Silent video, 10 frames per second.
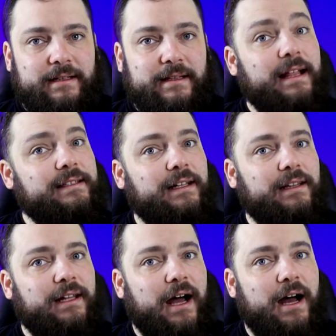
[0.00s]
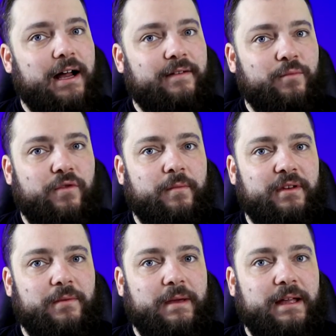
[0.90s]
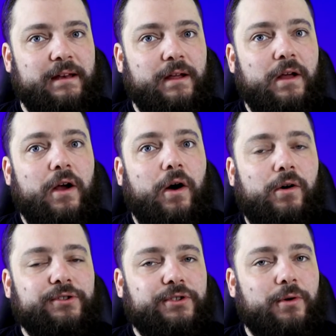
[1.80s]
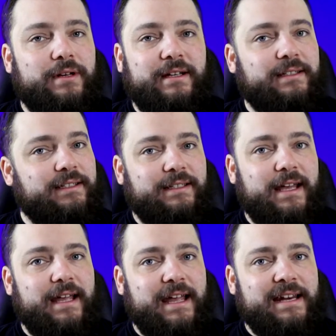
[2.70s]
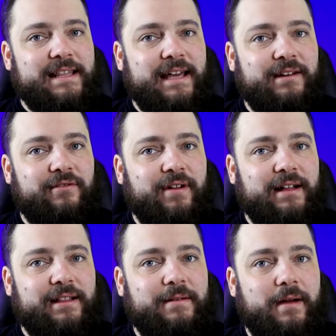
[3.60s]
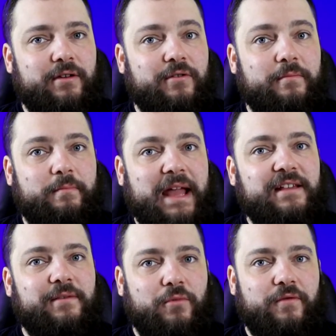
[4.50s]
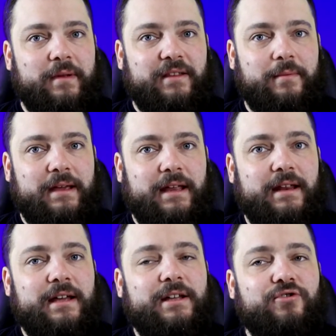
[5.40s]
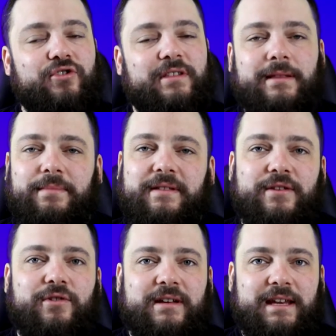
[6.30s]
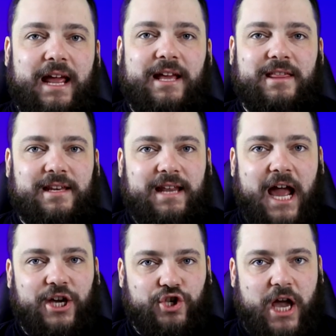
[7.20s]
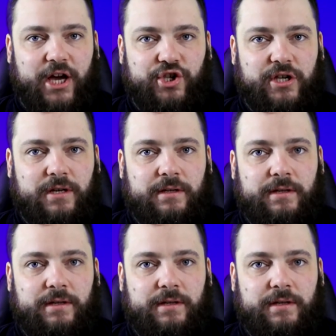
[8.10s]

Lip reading: That's a lot of movement speed. Also, it doesn't say anything directly about your base movement speed, just simply that you can take the dash action.